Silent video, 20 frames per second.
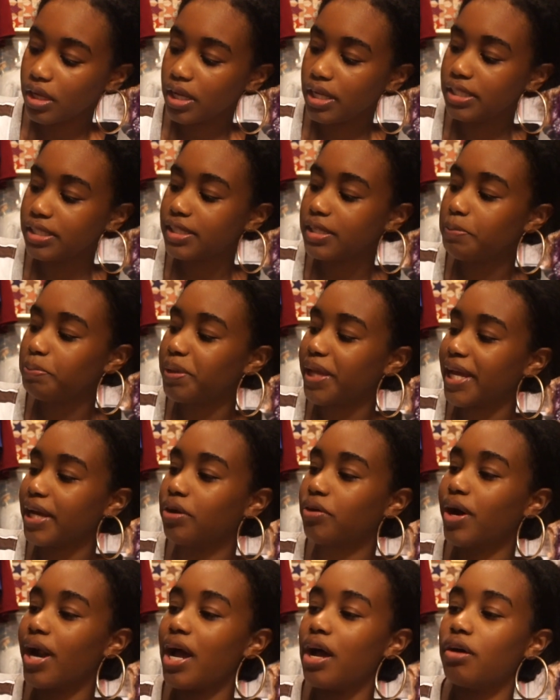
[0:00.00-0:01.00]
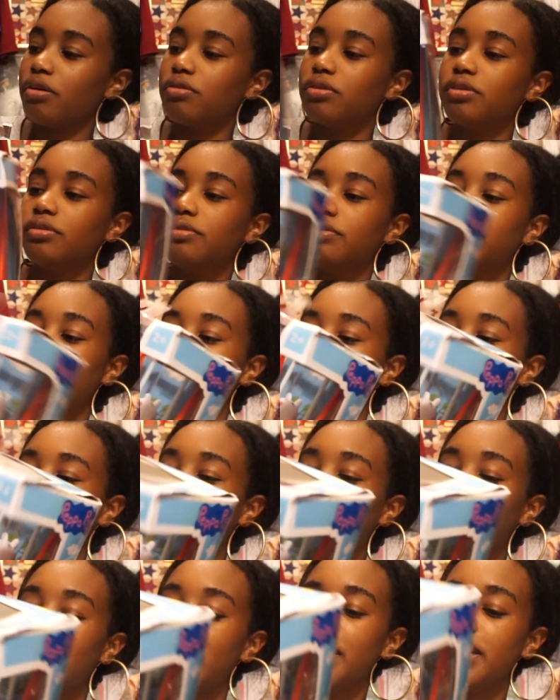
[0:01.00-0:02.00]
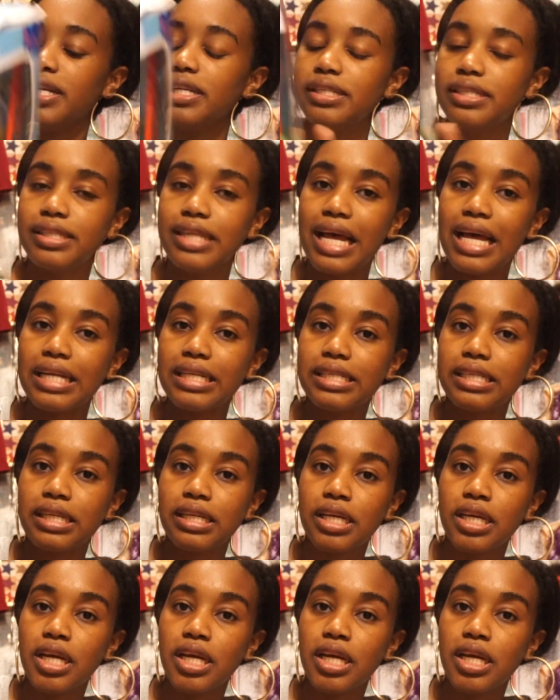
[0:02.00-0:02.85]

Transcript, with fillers: It's the Playground Fun set,